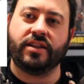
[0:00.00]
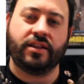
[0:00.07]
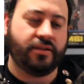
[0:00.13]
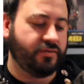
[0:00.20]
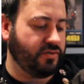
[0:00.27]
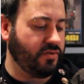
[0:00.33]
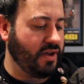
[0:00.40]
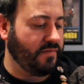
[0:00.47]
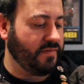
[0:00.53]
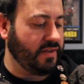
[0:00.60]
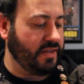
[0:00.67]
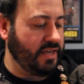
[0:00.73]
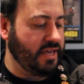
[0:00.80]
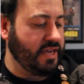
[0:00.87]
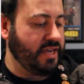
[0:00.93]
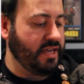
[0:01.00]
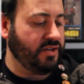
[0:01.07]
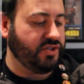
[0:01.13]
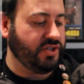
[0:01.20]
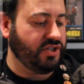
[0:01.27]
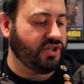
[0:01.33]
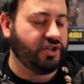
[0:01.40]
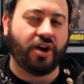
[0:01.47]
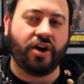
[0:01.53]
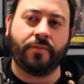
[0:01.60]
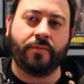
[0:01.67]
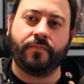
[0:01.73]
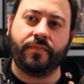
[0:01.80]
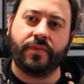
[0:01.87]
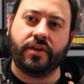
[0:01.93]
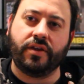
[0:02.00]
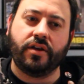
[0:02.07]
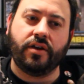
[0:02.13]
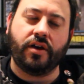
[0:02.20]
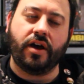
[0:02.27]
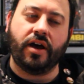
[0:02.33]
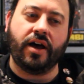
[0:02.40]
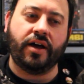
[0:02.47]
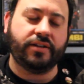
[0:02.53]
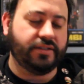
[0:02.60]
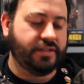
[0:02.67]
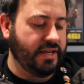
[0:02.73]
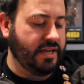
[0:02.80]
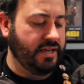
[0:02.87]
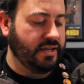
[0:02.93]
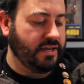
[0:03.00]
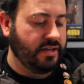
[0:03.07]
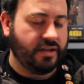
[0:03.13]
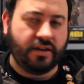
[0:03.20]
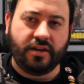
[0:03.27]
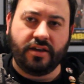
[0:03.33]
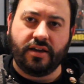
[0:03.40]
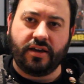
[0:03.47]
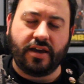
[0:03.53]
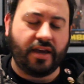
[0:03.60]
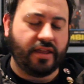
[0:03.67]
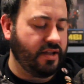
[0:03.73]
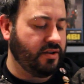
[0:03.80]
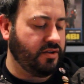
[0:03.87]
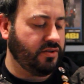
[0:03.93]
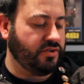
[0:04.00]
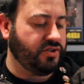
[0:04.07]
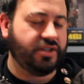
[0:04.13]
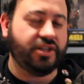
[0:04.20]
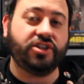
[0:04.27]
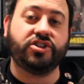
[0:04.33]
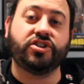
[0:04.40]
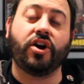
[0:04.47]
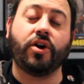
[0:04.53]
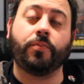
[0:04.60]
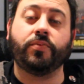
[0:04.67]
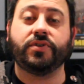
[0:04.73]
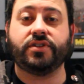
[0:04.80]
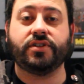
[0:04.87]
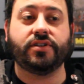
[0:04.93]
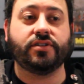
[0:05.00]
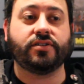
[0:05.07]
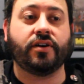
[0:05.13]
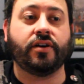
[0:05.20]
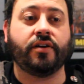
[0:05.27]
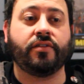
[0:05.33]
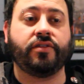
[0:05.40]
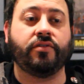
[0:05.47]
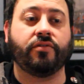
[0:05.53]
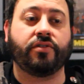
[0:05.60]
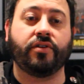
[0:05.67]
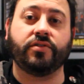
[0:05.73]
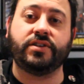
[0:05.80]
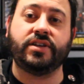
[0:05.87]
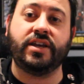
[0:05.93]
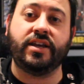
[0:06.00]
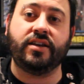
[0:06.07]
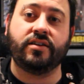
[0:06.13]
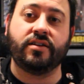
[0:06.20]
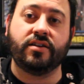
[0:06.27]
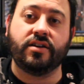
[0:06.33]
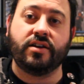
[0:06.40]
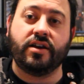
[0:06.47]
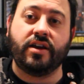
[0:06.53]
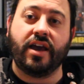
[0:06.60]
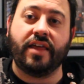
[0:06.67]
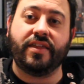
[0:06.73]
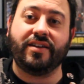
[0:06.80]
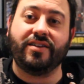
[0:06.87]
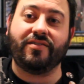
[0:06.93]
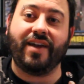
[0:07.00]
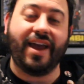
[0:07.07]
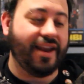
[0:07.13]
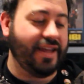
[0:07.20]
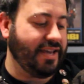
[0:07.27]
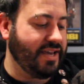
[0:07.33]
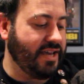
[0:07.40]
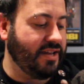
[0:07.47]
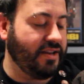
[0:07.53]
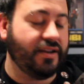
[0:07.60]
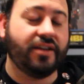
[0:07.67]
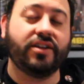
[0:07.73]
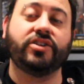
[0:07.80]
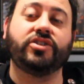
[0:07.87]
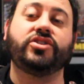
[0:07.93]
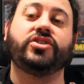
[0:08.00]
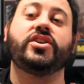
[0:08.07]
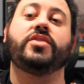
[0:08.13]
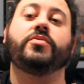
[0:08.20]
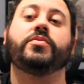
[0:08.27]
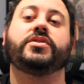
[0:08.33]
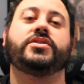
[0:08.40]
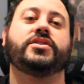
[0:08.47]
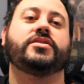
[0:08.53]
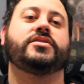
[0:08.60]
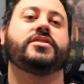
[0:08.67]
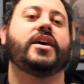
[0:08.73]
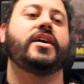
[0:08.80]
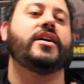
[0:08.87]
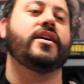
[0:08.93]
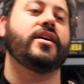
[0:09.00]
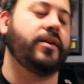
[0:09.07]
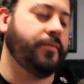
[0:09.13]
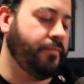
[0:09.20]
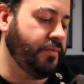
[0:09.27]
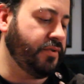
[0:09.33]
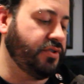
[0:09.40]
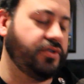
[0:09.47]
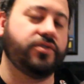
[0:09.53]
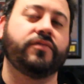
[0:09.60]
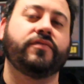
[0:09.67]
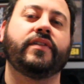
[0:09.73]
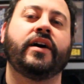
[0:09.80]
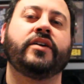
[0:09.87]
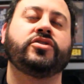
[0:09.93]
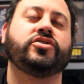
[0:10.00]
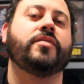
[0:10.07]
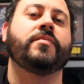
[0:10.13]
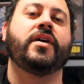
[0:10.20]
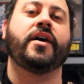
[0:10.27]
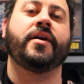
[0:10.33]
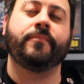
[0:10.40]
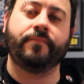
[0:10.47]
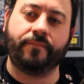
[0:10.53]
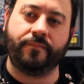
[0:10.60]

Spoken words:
So you have E, G sharp, D, and then C sharp, which is your 13, and then you're adding in G, which is your sharp 9.